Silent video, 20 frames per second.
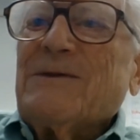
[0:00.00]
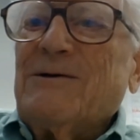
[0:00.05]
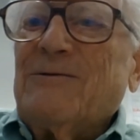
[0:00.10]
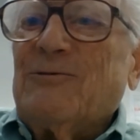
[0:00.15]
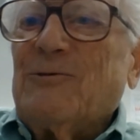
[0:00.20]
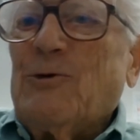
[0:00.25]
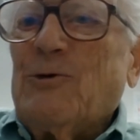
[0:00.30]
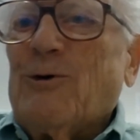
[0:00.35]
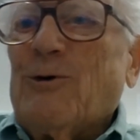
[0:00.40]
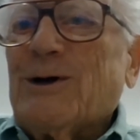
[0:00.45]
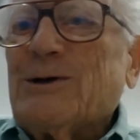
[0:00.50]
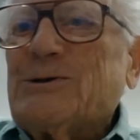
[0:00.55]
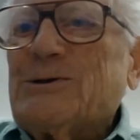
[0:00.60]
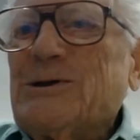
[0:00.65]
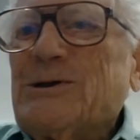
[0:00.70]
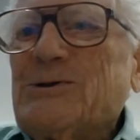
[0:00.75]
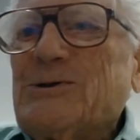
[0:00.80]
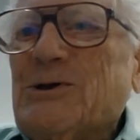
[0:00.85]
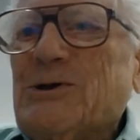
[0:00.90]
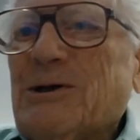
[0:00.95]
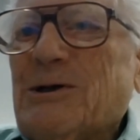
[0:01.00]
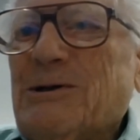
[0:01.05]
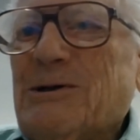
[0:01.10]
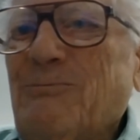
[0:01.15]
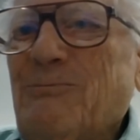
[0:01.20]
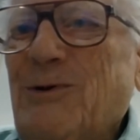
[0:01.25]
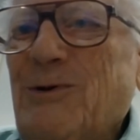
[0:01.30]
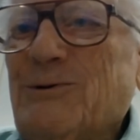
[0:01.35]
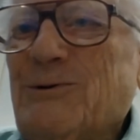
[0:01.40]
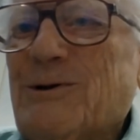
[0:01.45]
of course, is that
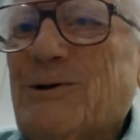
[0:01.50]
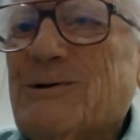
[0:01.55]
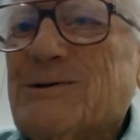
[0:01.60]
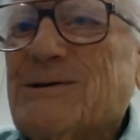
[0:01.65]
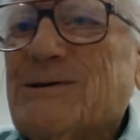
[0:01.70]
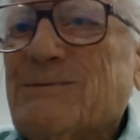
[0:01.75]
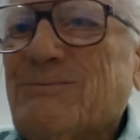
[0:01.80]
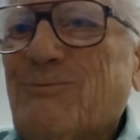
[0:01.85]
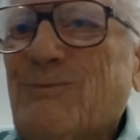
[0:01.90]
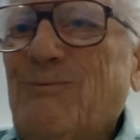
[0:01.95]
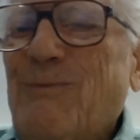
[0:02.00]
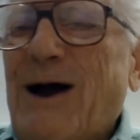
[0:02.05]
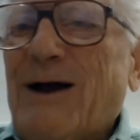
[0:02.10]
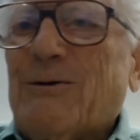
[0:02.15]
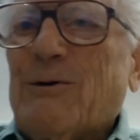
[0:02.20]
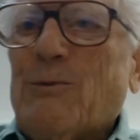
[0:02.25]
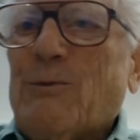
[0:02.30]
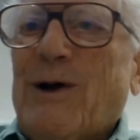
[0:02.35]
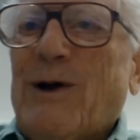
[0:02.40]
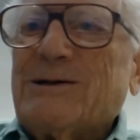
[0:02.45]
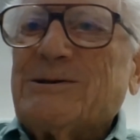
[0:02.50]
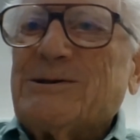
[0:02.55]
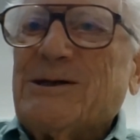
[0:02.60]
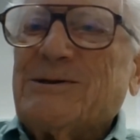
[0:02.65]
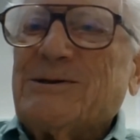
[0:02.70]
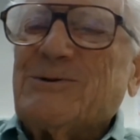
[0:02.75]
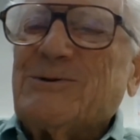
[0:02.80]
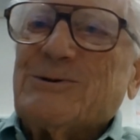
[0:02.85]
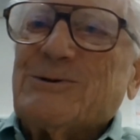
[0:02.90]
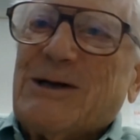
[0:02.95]
computers,
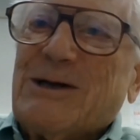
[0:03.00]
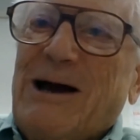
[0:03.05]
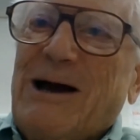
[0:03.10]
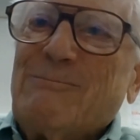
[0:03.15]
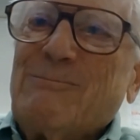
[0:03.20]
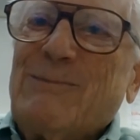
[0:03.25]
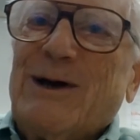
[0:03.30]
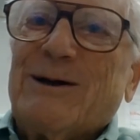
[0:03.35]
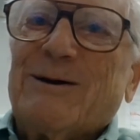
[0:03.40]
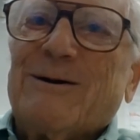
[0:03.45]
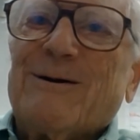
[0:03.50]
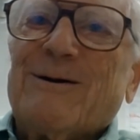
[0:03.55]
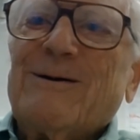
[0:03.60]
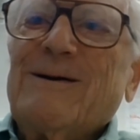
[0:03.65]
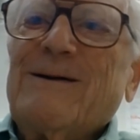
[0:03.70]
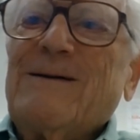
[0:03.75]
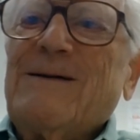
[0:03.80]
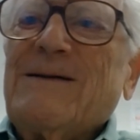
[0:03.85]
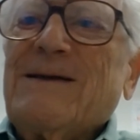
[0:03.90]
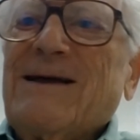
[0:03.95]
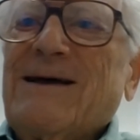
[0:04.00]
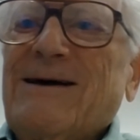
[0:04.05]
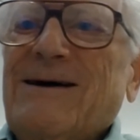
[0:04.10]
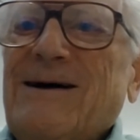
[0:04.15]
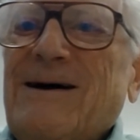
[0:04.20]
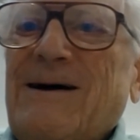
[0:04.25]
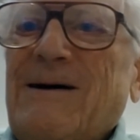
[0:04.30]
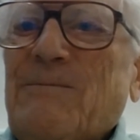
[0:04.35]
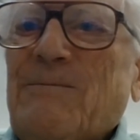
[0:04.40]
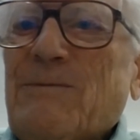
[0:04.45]
microprocessors got better,
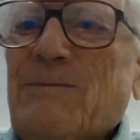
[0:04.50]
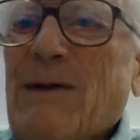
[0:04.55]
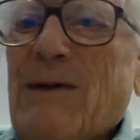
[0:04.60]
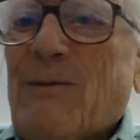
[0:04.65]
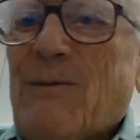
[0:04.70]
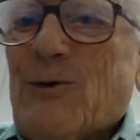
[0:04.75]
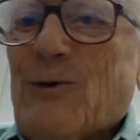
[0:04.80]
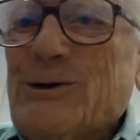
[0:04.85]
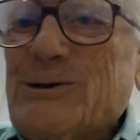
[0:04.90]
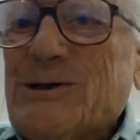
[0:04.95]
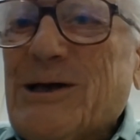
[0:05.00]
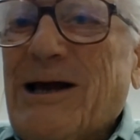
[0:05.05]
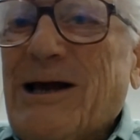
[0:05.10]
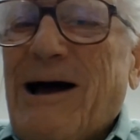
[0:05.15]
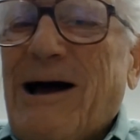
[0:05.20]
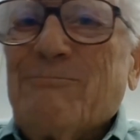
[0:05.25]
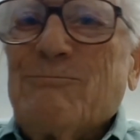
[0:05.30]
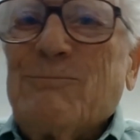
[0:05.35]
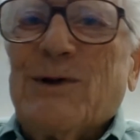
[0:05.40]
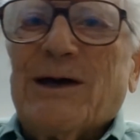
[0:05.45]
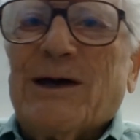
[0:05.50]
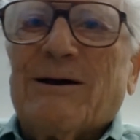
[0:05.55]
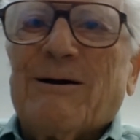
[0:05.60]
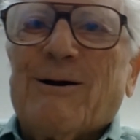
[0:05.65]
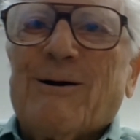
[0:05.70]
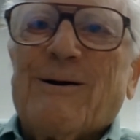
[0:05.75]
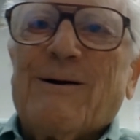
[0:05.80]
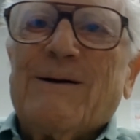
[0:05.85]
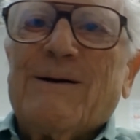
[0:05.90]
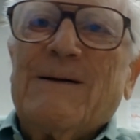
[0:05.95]
memories got
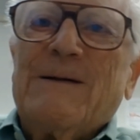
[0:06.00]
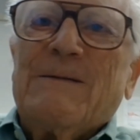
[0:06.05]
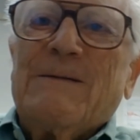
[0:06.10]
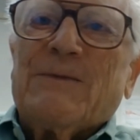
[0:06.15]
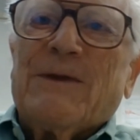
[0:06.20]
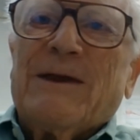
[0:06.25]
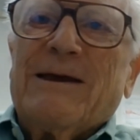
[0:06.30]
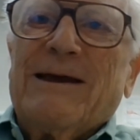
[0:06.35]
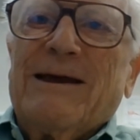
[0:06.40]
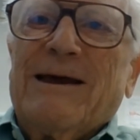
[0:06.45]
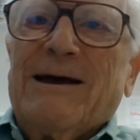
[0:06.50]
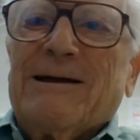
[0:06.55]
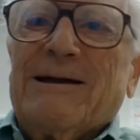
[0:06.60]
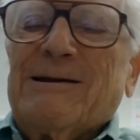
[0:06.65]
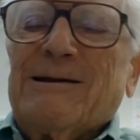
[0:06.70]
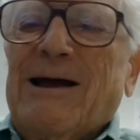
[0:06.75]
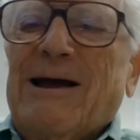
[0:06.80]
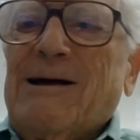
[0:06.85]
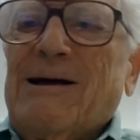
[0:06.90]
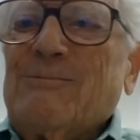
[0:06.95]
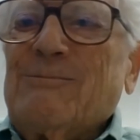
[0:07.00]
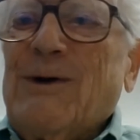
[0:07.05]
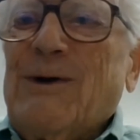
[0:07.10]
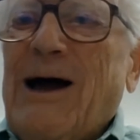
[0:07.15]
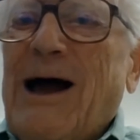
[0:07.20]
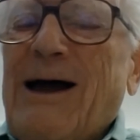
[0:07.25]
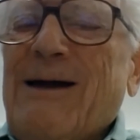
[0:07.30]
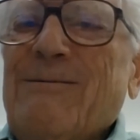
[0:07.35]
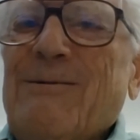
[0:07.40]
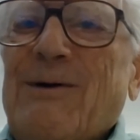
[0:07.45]
bigger, and
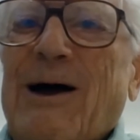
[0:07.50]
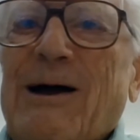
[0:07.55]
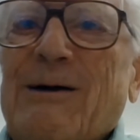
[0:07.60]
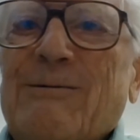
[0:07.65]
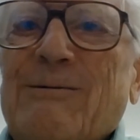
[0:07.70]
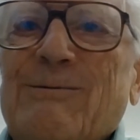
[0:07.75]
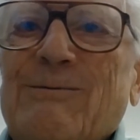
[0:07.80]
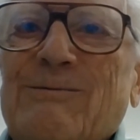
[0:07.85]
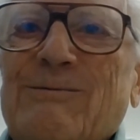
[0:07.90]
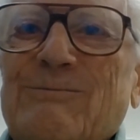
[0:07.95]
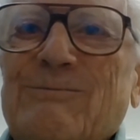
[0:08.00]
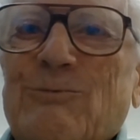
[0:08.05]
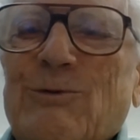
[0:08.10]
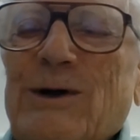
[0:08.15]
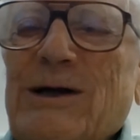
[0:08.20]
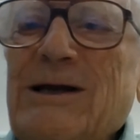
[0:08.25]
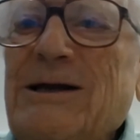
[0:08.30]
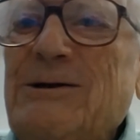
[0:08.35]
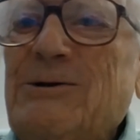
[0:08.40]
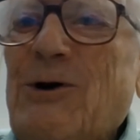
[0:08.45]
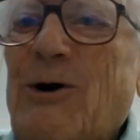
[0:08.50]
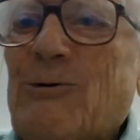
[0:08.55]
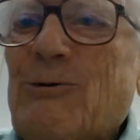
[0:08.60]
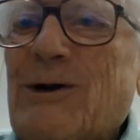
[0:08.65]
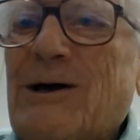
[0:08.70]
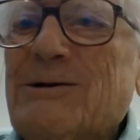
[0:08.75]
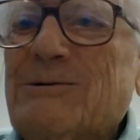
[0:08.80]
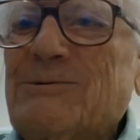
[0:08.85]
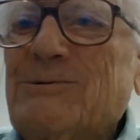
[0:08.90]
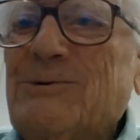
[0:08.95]
I really
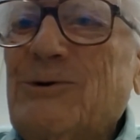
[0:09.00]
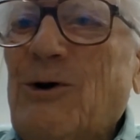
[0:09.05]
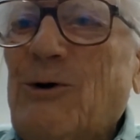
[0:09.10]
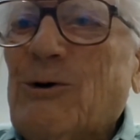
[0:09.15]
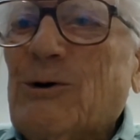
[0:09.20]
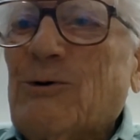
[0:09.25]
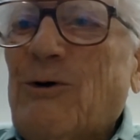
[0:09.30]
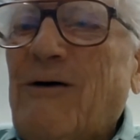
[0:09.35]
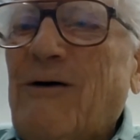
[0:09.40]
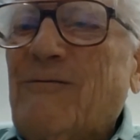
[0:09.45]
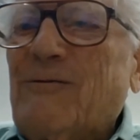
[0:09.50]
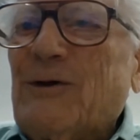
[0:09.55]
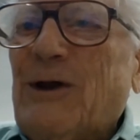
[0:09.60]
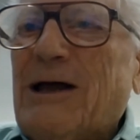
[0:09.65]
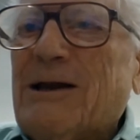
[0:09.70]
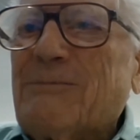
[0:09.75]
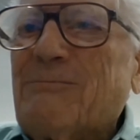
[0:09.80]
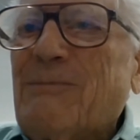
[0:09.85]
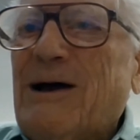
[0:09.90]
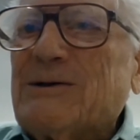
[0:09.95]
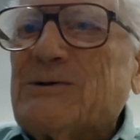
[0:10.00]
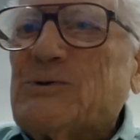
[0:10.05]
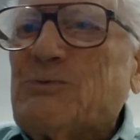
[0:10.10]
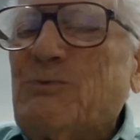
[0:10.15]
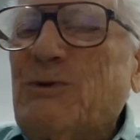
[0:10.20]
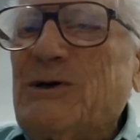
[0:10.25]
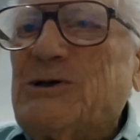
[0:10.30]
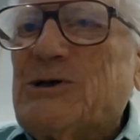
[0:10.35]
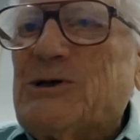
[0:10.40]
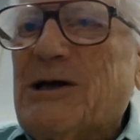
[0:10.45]
don't know an awful lot about
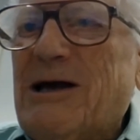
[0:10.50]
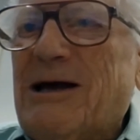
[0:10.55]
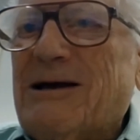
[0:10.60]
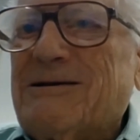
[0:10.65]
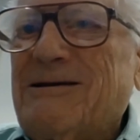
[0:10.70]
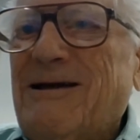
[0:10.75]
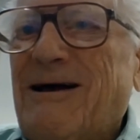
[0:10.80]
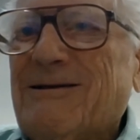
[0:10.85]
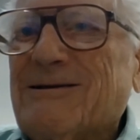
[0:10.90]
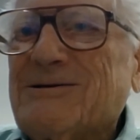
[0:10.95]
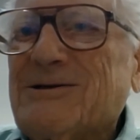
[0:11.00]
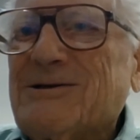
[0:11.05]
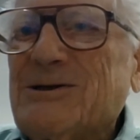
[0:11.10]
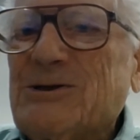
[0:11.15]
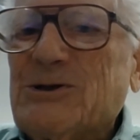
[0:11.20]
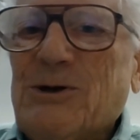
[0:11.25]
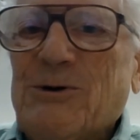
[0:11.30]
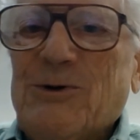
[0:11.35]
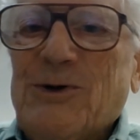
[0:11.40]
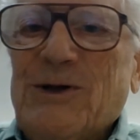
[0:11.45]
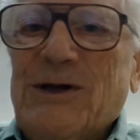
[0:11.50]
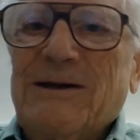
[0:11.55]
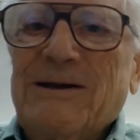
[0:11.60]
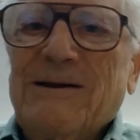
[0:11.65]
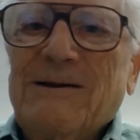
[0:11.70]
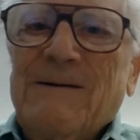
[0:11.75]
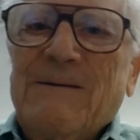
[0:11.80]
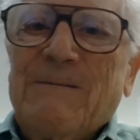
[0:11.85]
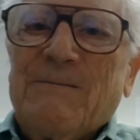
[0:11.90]
speech technology, so that